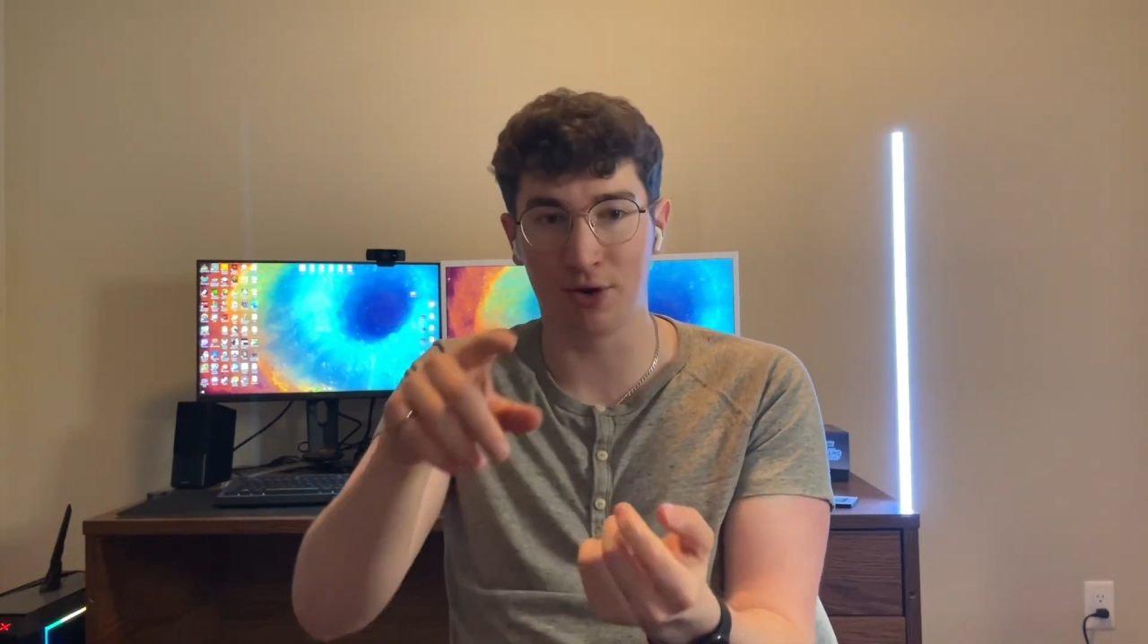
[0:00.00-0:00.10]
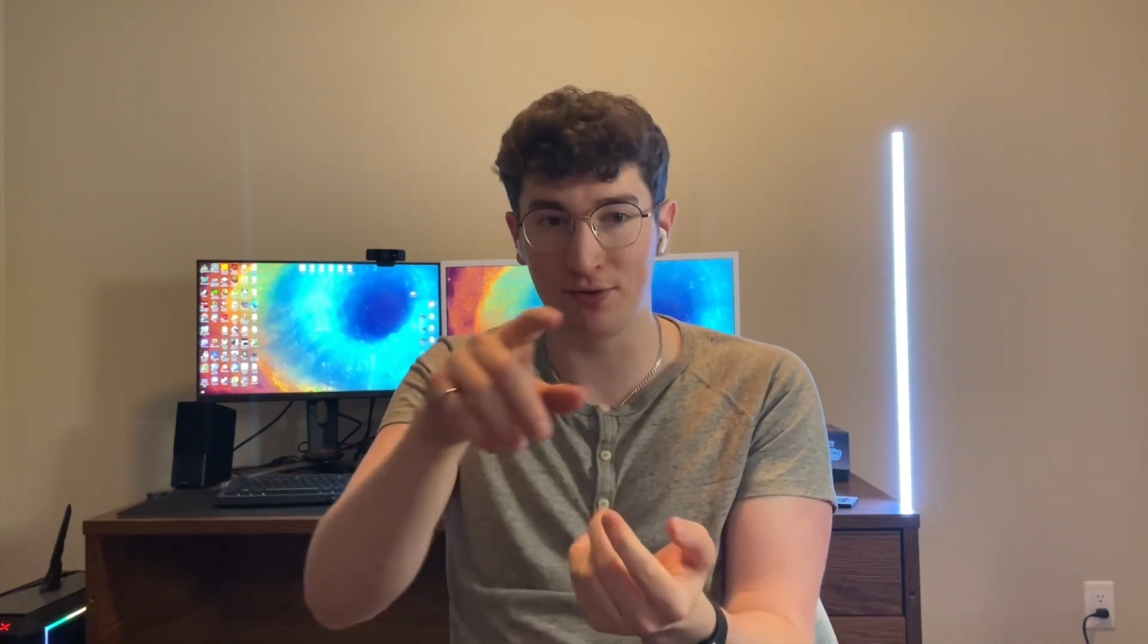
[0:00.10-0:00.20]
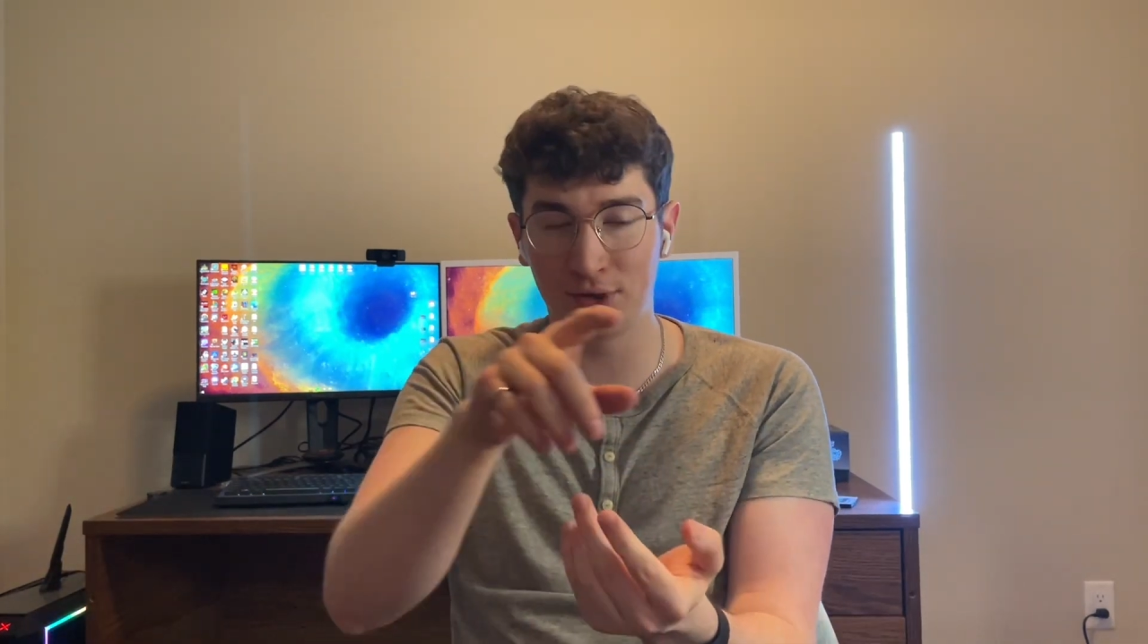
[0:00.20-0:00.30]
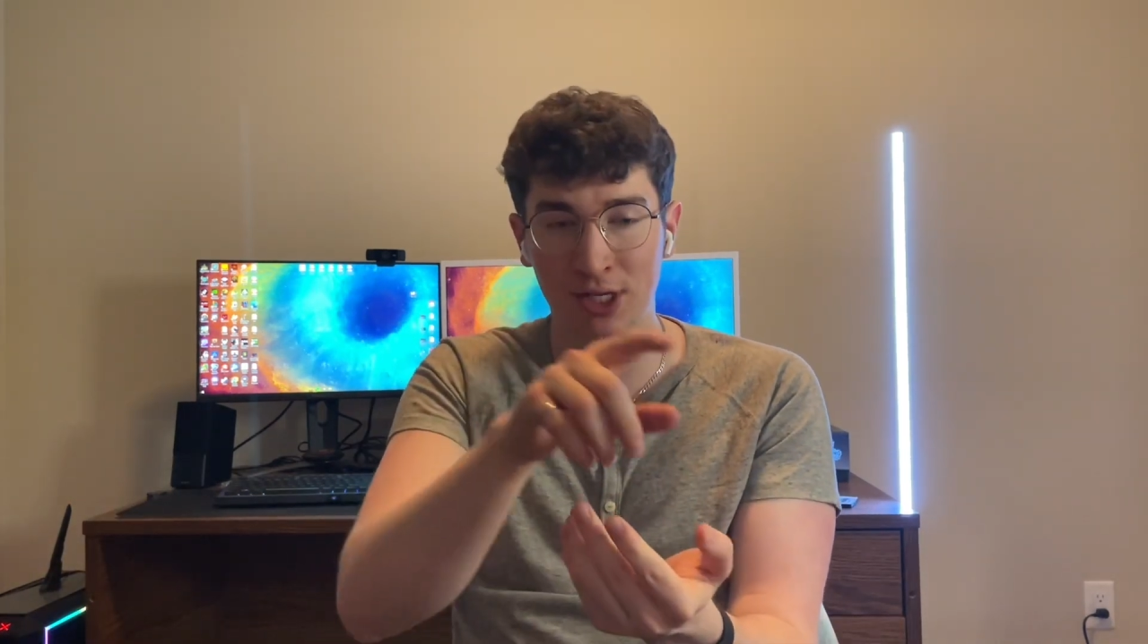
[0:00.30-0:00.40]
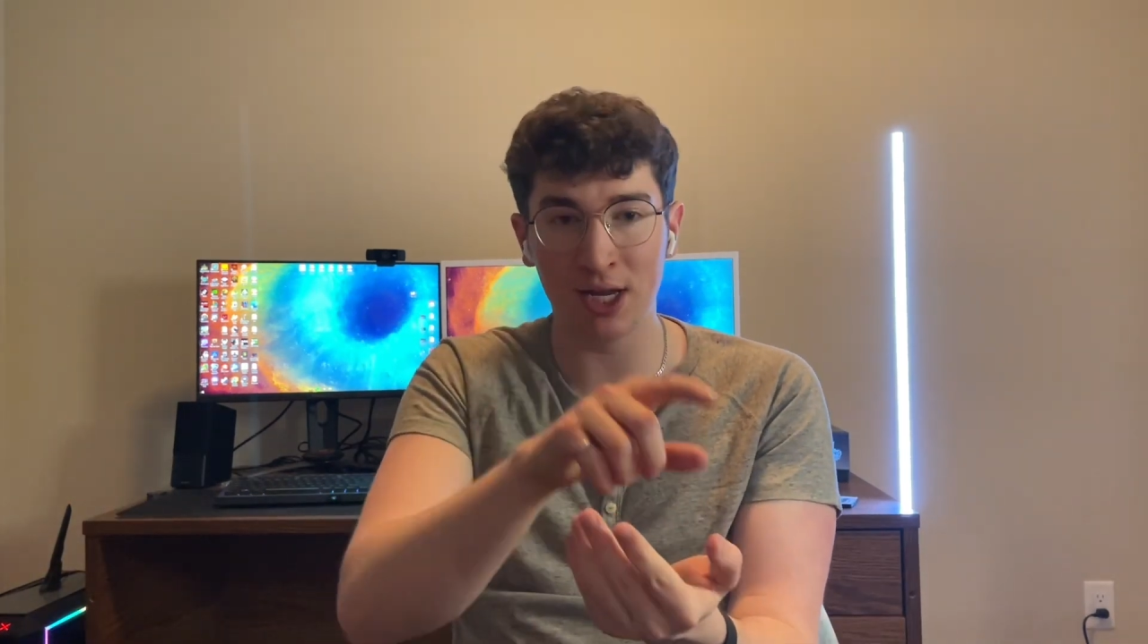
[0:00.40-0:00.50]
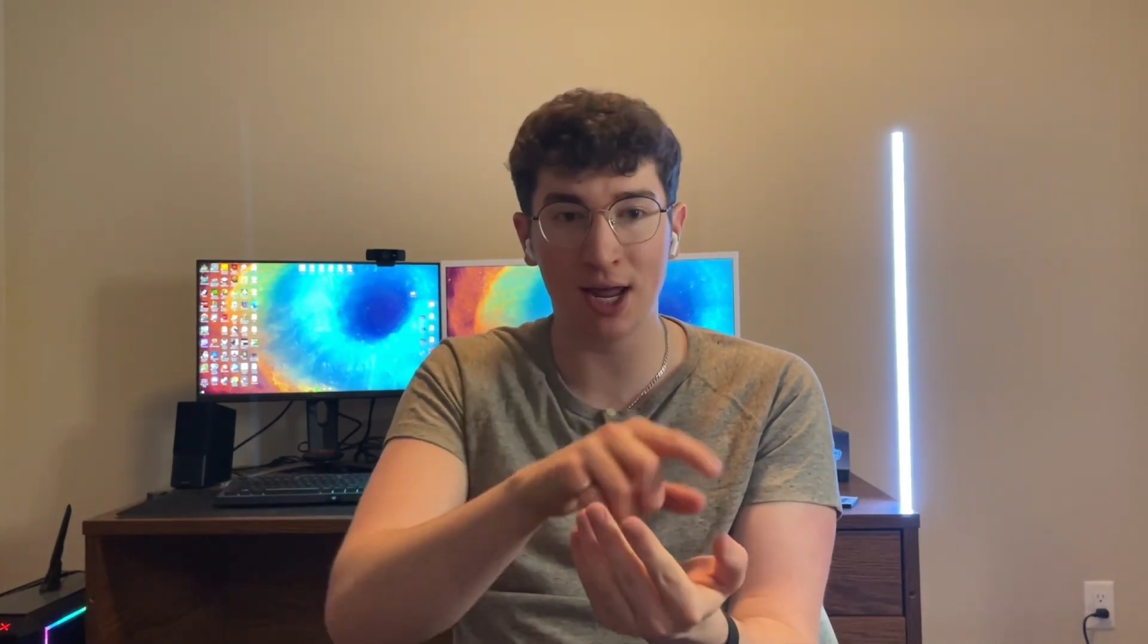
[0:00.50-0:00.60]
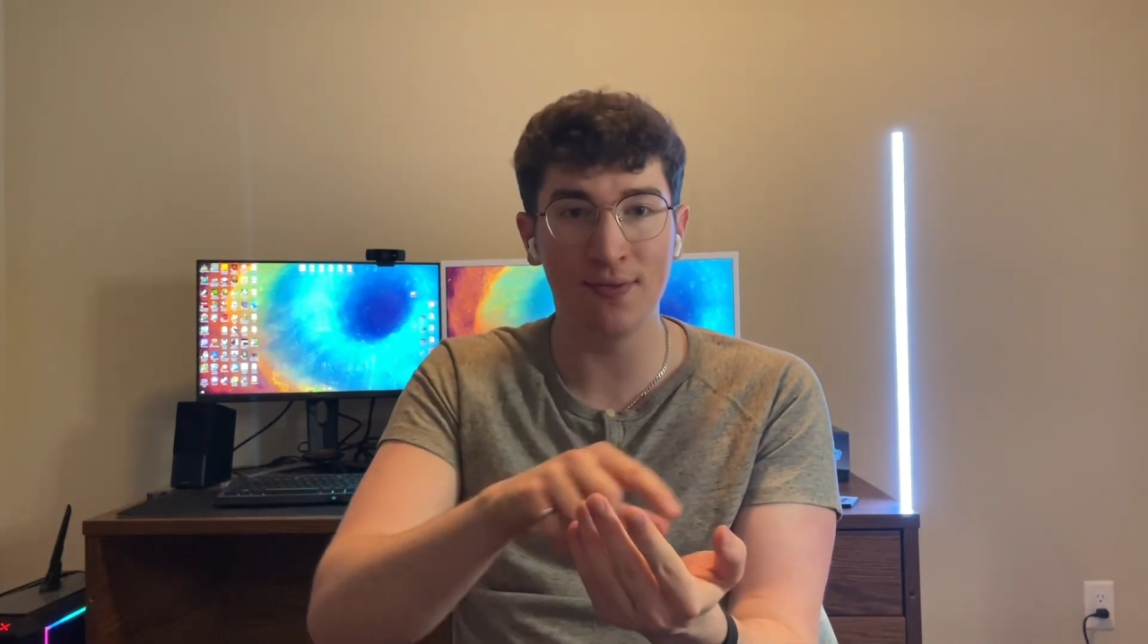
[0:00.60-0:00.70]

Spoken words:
where if you see